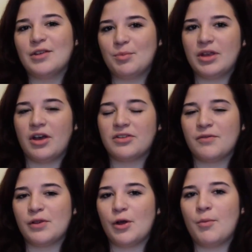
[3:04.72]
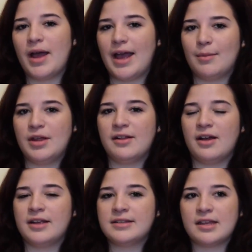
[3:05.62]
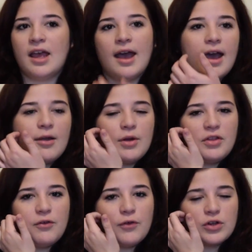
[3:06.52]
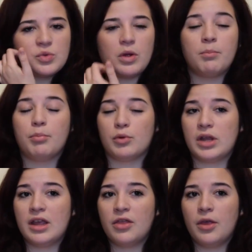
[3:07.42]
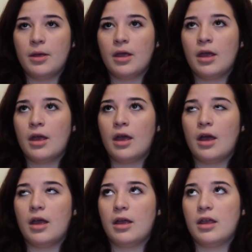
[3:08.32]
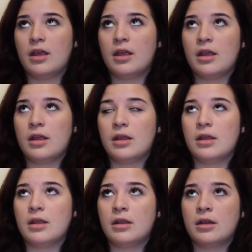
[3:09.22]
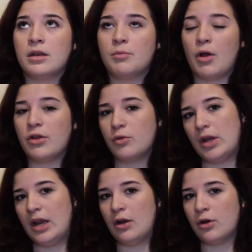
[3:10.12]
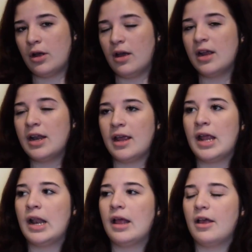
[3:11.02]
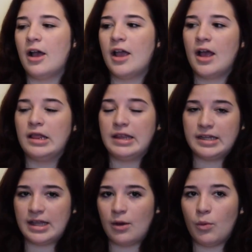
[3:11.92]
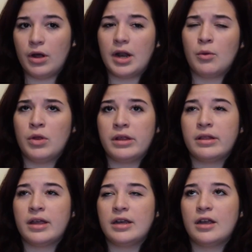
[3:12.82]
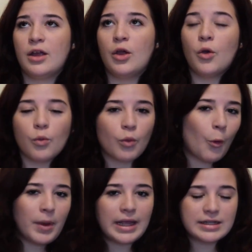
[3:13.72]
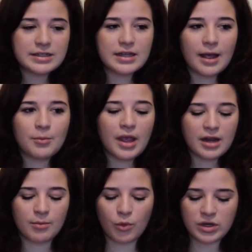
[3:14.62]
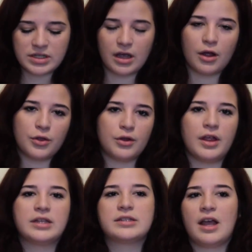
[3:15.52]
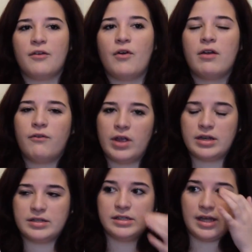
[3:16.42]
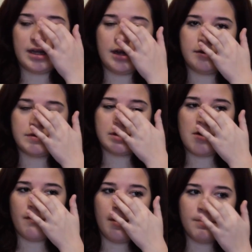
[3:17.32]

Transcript: is Because of Low by Abby Glines. I read the first one, Breathe, in probably grade 8 or 9, and I like that one. I really like romance. I'm getting more into other like sci-fi, fantasy, that kind of stuff,